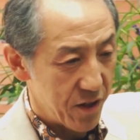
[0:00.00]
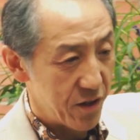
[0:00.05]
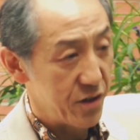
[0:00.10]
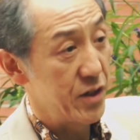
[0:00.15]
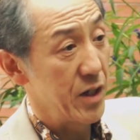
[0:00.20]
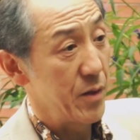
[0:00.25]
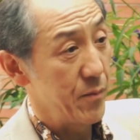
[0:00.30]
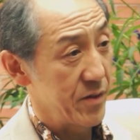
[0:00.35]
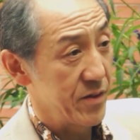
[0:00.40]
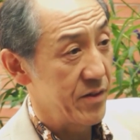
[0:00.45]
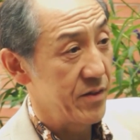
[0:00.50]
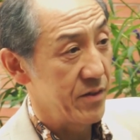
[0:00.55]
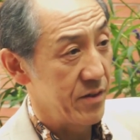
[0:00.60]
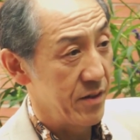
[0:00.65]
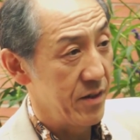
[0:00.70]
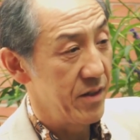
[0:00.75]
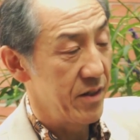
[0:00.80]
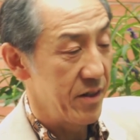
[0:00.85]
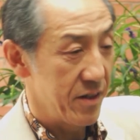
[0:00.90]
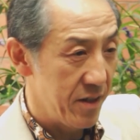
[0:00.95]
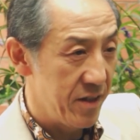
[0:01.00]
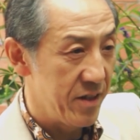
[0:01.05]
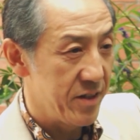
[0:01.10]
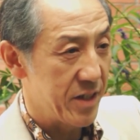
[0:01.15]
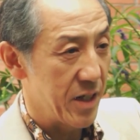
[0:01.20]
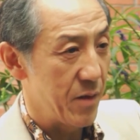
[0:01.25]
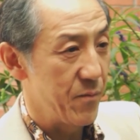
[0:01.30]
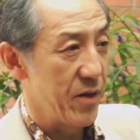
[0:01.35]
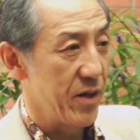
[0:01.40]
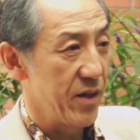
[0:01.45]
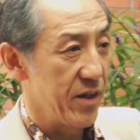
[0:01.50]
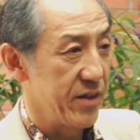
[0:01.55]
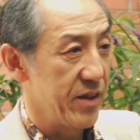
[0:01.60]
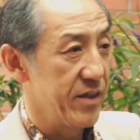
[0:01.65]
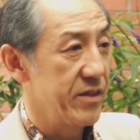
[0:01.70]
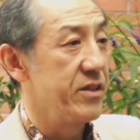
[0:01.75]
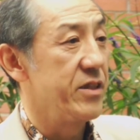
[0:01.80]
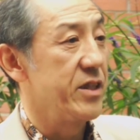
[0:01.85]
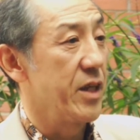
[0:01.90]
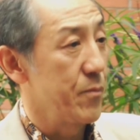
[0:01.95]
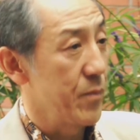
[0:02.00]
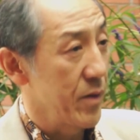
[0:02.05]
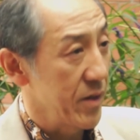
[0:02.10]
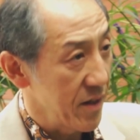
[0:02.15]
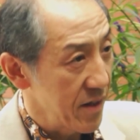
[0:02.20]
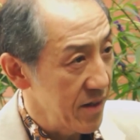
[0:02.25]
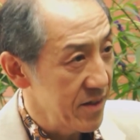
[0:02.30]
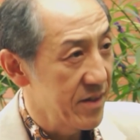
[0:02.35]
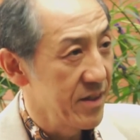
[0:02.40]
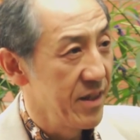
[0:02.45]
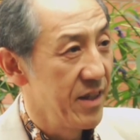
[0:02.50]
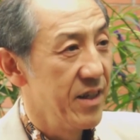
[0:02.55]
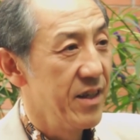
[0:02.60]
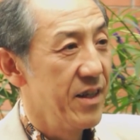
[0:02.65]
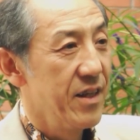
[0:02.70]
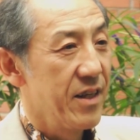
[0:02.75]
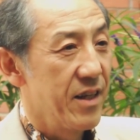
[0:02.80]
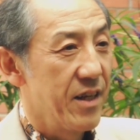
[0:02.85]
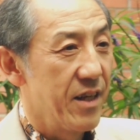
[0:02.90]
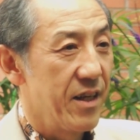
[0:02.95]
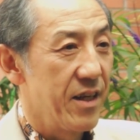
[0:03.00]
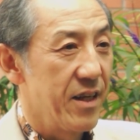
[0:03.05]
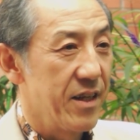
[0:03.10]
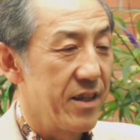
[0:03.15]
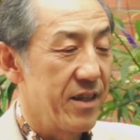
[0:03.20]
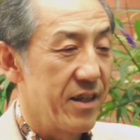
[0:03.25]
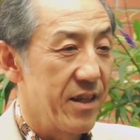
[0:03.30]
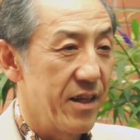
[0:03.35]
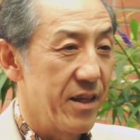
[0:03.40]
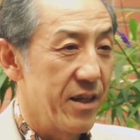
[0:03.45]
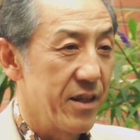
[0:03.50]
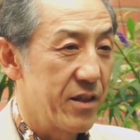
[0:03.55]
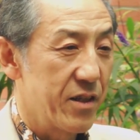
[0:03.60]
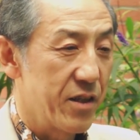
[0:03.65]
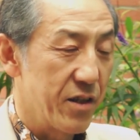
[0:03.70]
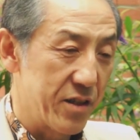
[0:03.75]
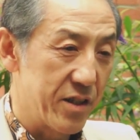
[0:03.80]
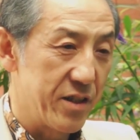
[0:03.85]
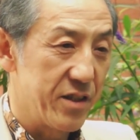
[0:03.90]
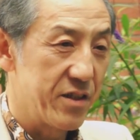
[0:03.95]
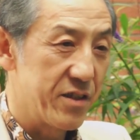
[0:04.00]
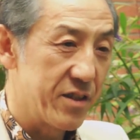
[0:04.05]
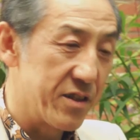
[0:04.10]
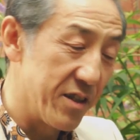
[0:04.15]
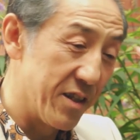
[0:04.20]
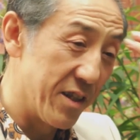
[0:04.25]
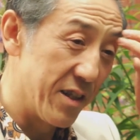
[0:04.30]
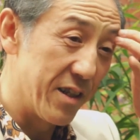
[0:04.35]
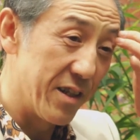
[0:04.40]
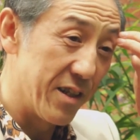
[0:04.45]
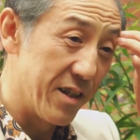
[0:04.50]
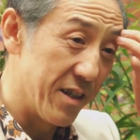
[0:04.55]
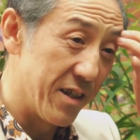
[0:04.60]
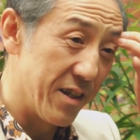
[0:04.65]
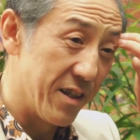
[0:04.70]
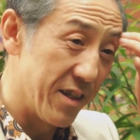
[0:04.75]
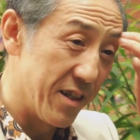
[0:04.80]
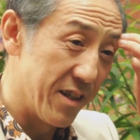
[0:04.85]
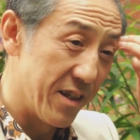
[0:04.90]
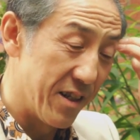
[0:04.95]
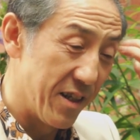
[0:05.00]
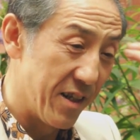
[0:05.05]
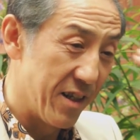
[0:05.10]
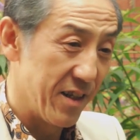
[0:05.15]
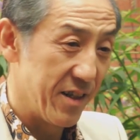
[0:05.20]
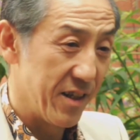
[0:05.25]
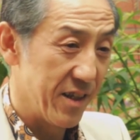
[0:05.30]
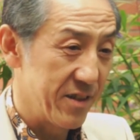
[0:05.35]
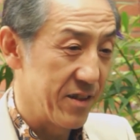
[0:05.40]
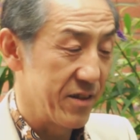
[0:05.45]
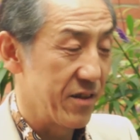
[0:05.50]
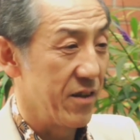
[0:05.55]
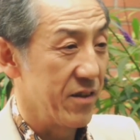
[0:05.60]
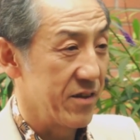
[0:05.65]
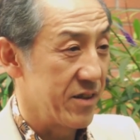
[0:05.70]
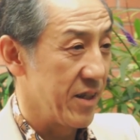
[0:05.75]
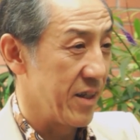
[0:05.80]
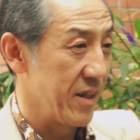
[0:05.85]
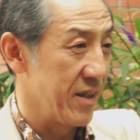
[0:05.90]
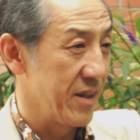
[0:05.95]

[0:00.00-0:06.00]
German learners in Japanese, and Turkish learners talk